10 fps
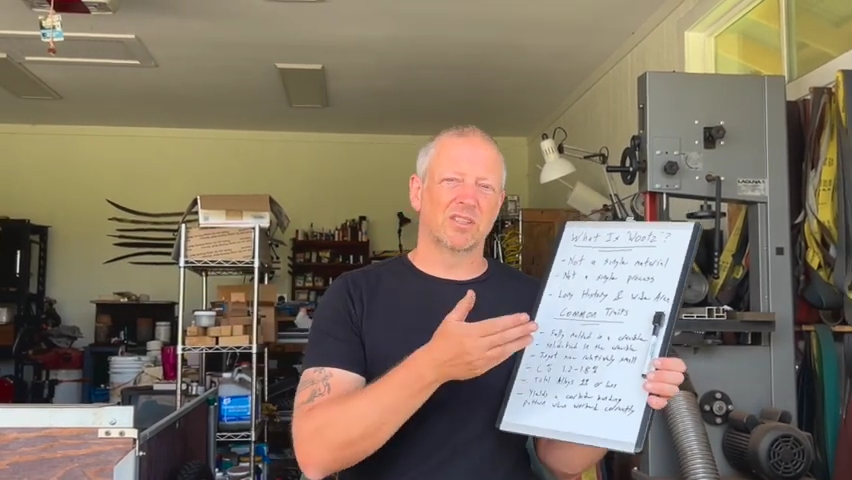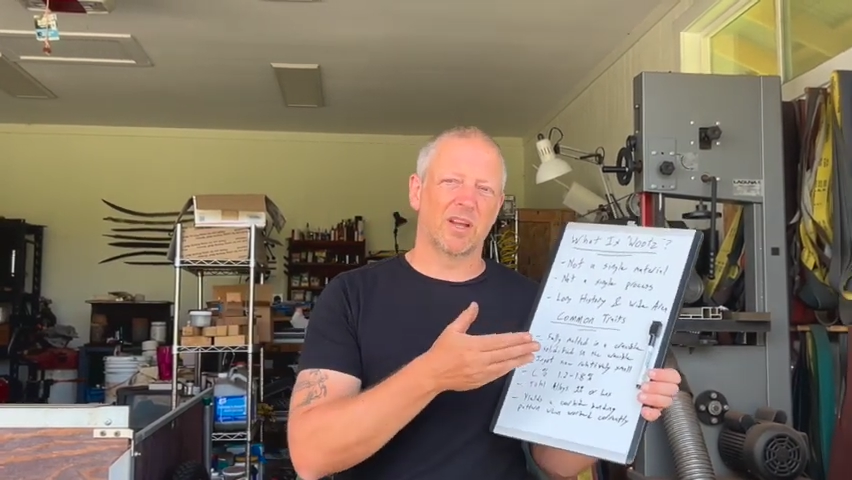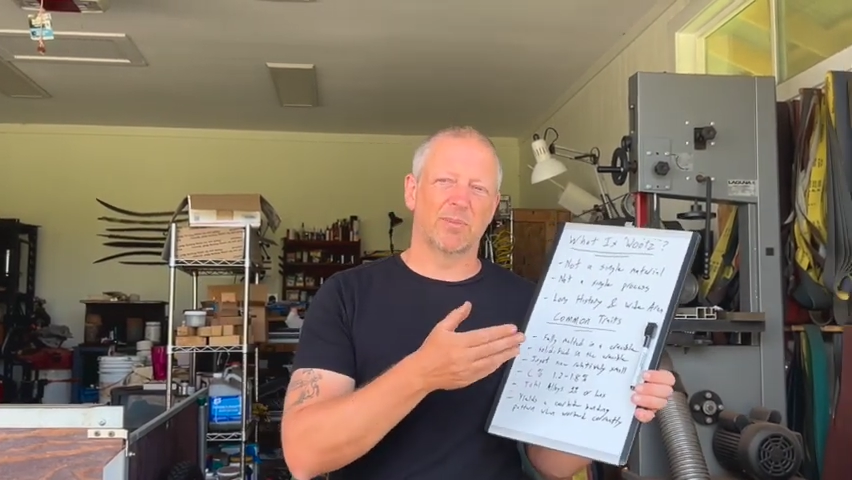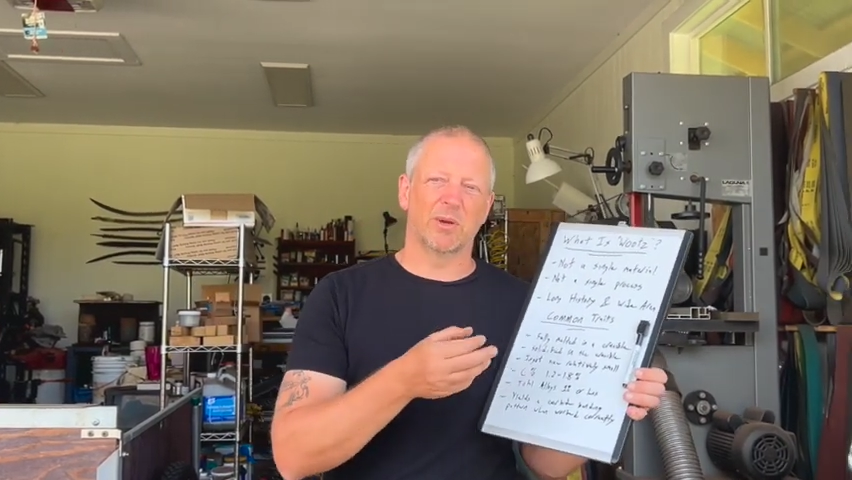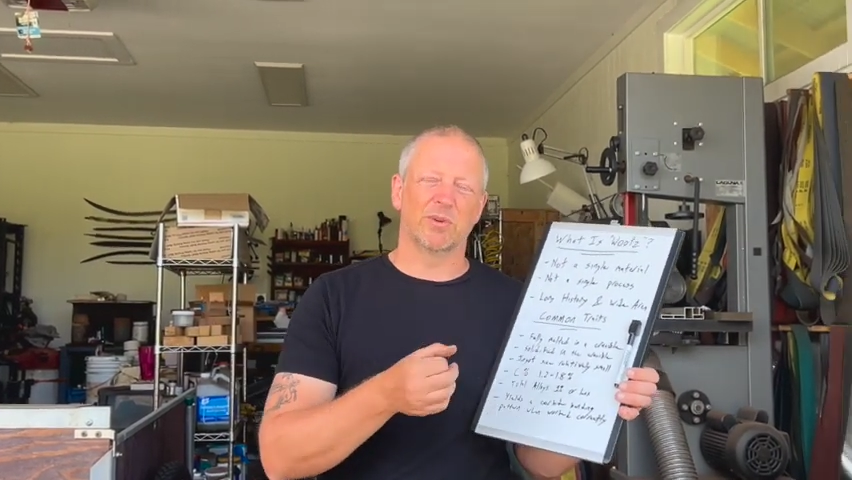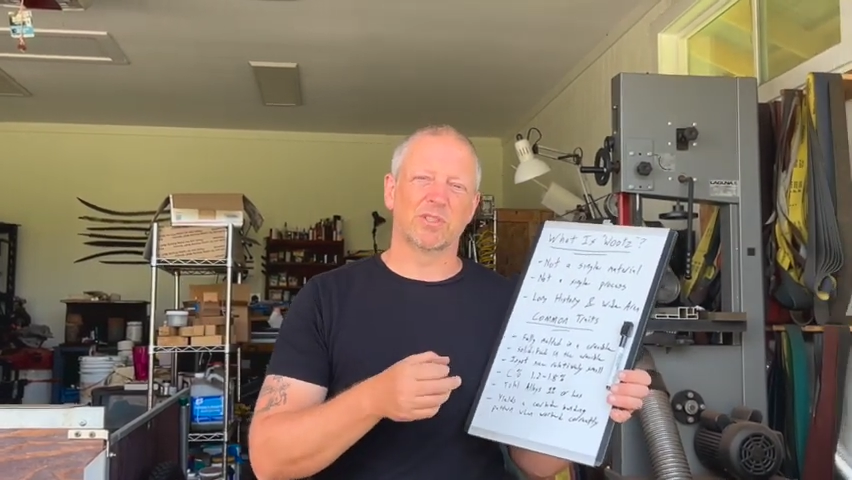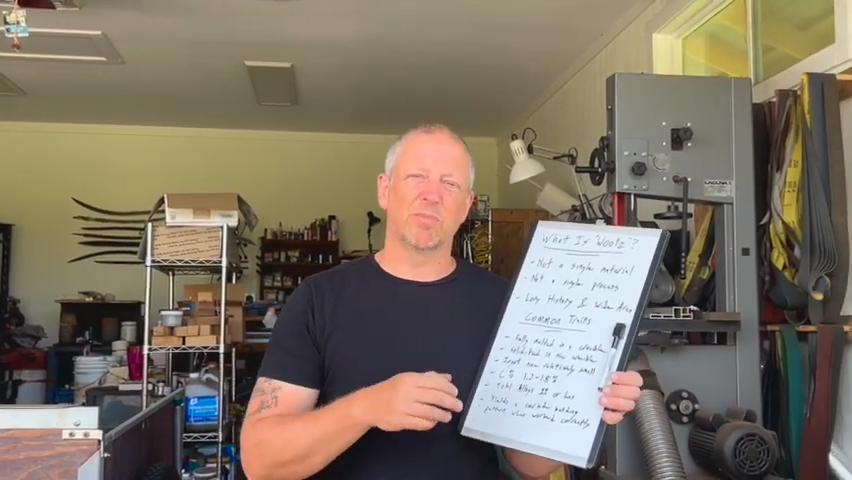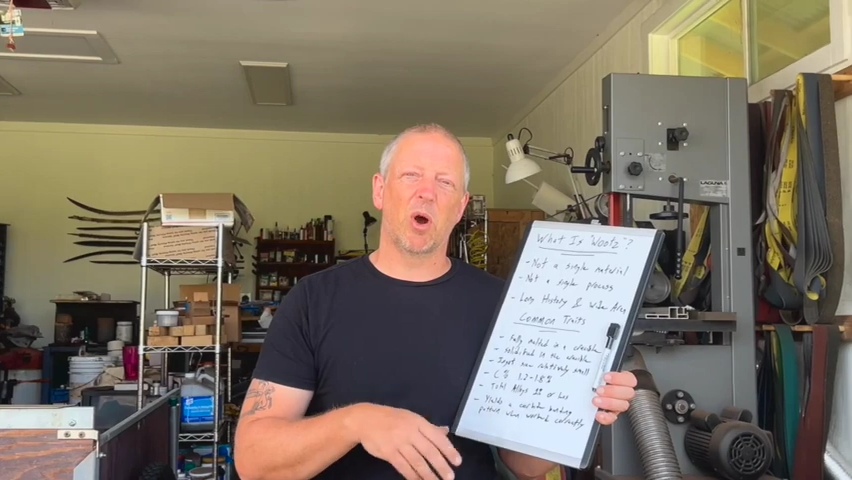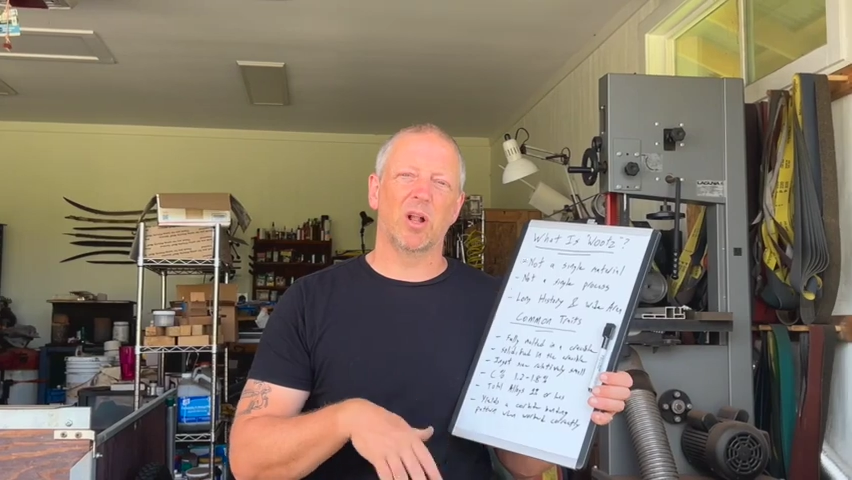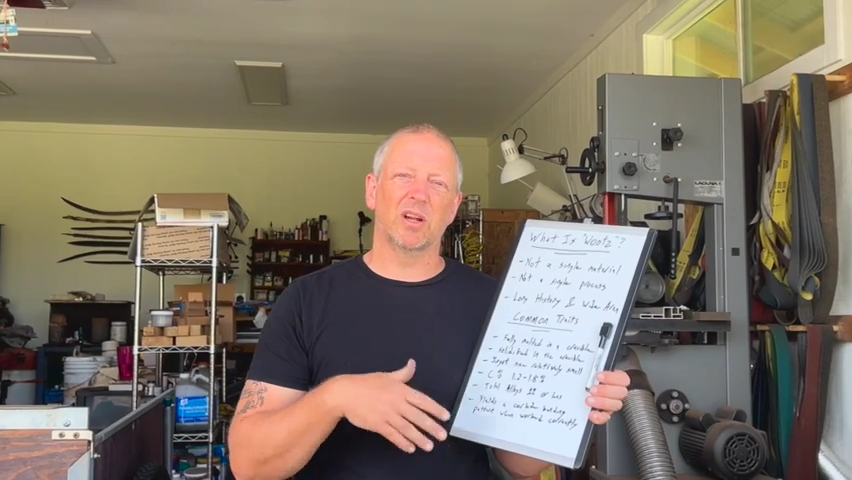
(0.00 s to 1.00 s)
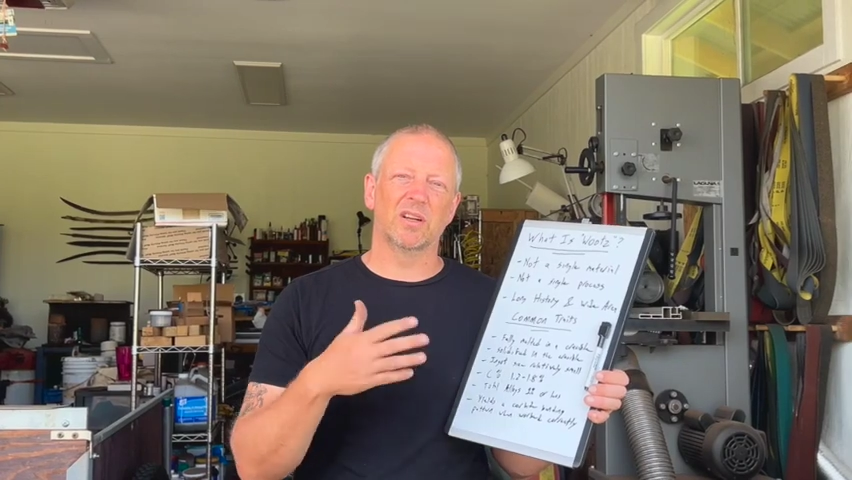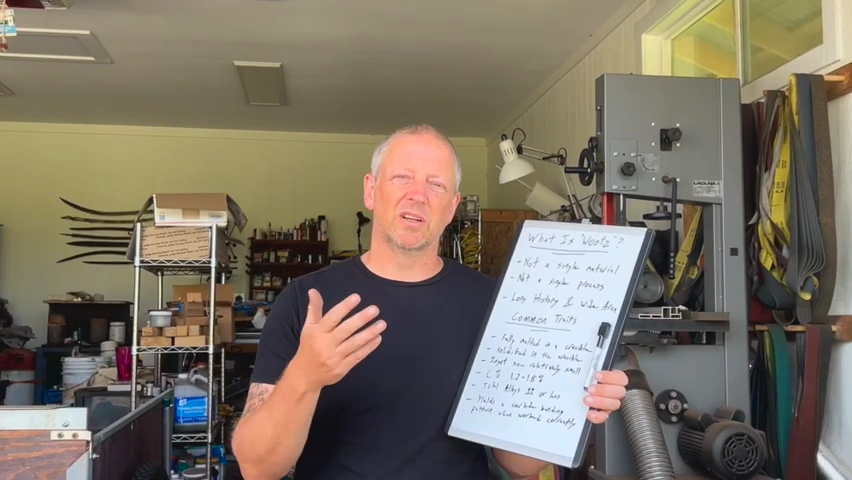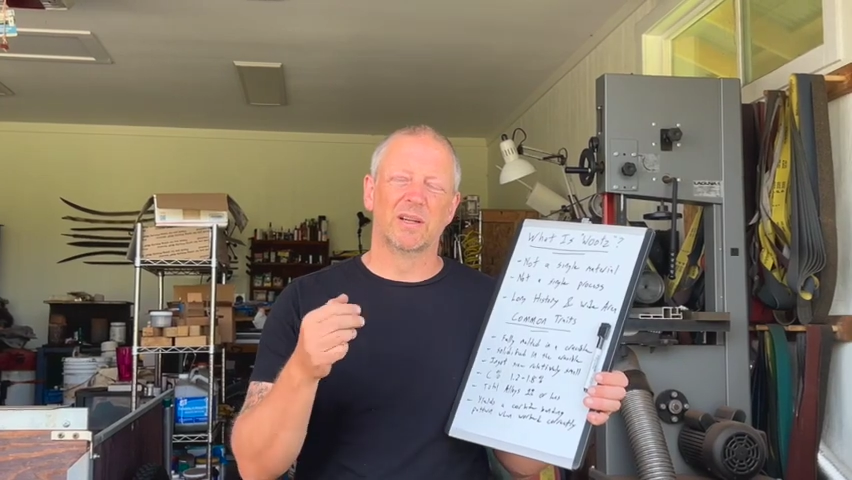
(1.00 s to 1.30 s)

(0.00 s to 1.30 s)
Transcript: some that were smaller,